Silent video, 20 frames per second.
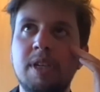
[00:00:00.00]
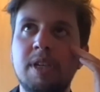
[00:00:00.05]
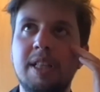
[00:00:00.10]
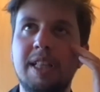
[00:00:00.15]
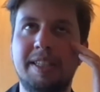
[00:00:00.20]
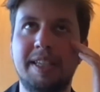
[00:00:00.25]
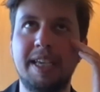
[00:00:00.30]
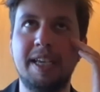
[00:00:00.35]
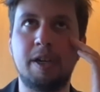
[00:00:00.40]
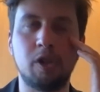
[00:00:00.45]

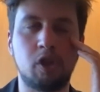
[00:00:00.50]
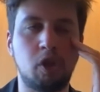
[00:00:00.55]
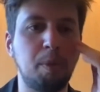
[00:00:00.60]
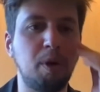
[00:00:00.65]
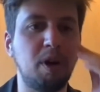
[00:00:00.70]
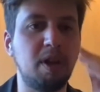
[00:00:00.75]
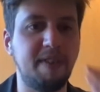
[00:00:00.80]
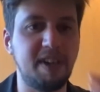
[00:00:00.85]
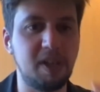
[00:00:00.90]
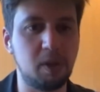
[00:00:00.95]
let's say, customer
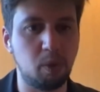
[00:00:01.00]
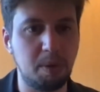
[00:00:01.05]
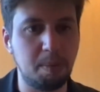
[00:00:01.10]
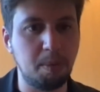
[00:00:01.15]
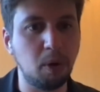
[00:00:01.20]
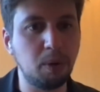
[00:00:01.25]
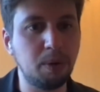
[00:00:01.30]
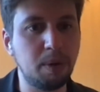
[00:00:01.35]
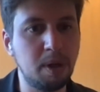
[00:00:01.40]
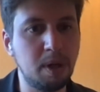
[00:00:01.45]
advisory
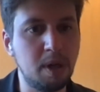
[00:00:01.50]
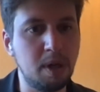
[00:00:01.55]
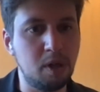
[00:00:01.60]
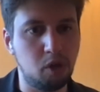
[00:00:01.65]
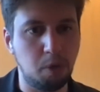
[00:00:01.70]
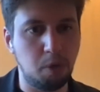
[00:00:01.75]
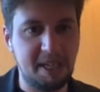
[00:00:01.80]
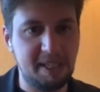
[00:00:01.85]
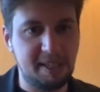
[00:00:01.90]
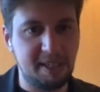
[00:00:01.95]
board.
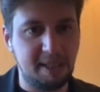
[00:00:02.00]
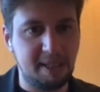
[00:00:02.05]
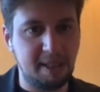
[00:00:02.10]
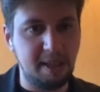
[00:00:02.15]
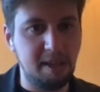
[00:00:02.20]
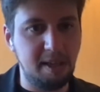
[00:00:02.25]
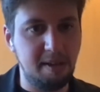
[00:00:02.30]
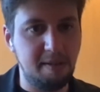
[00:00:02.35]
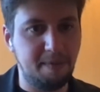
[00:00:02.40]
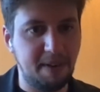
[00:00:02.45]
So
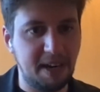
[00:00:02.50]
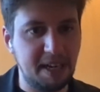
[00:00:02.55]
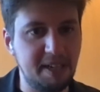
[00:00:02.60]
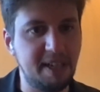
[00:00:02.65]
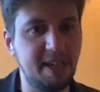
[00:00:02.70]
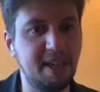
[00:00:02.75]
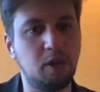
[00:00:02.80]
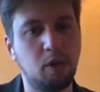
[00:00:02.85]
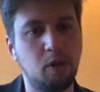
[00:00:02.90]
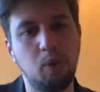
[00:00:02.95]
basically finding out